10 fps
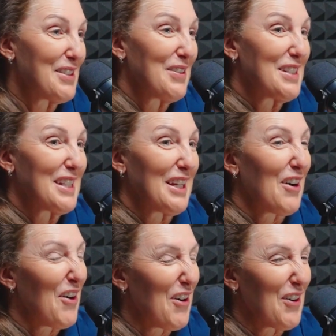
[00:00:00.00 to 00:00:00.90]
So it's like
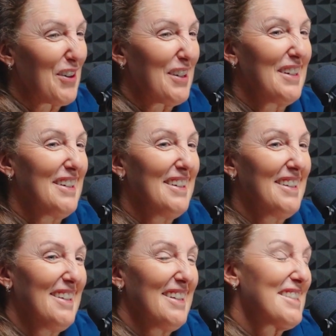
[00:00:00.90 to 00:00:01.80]

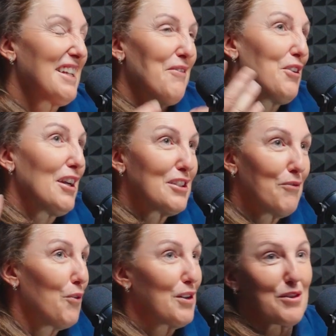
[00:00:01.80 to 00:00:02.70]
it's like if you got
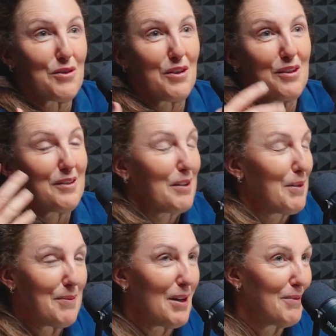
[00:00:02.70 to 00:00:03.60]
divorced, or you, like my
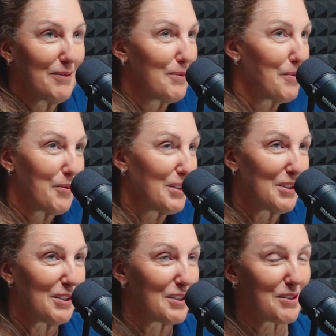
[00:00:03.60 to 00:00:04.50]
mom, I remember when she
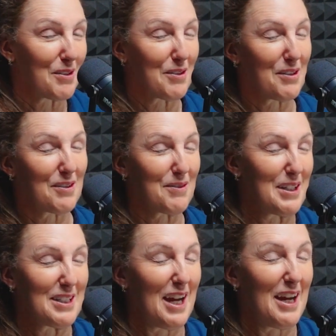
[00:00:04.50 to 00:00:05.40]
lost my
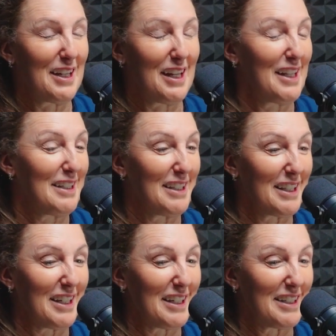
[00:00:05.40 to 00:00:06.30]
dad, and
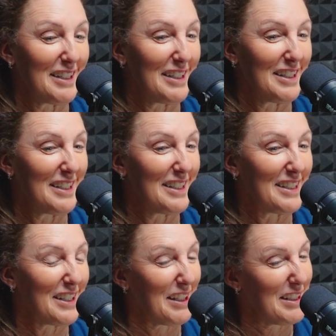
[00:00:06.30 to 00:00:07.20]
like
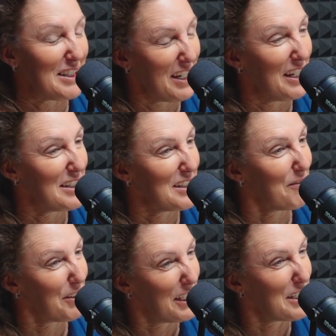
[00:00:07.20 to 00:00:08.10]
it changed the
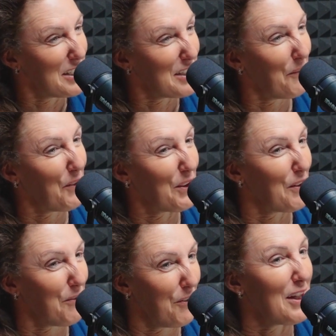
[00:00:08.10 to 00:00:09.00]
relationship with
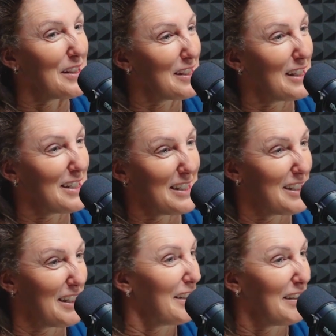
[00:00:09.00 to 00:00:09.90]
her friends that
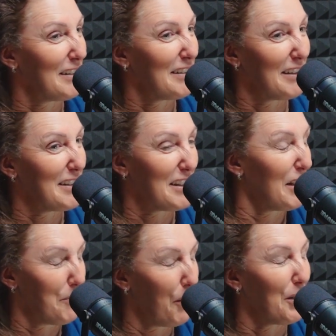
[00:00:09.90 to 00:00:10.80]
still
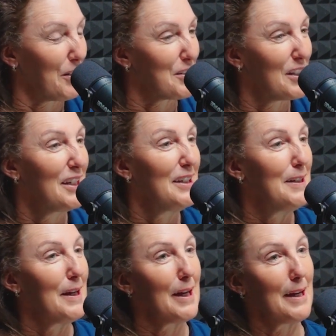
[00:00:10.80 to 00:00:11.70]
had partners. Yeah.
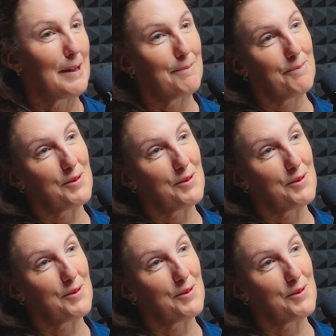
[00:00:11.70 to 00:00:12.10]
Yeah.